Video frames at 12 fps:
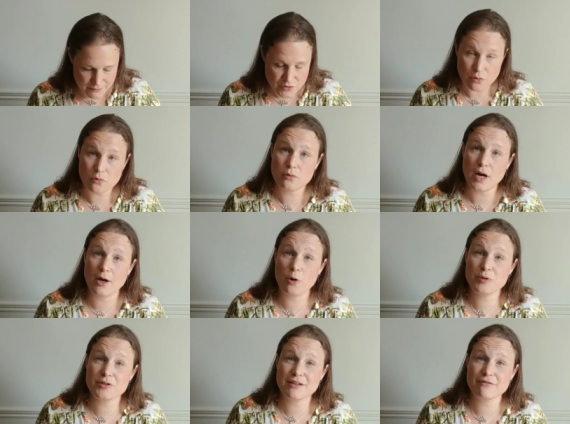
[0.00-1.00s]
So I
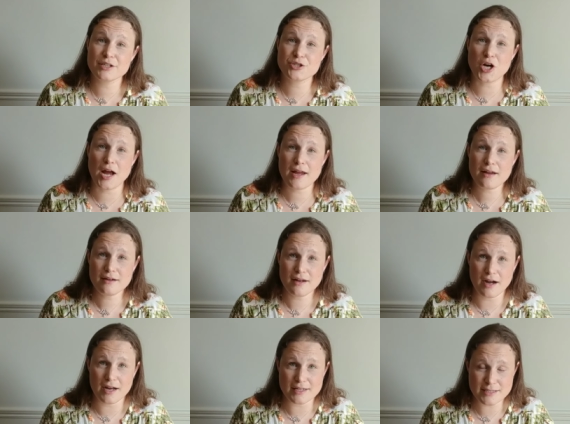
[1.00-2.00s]
hope you'll give it a try.
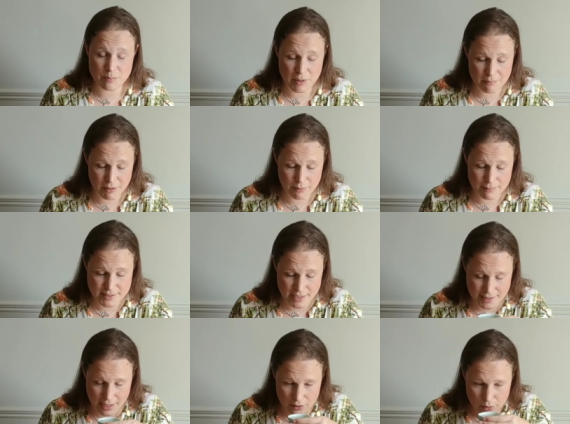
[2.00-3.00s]
It's up on my
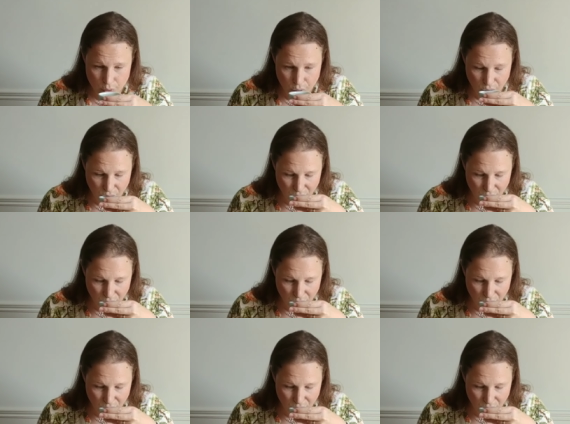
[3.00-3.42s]
website now.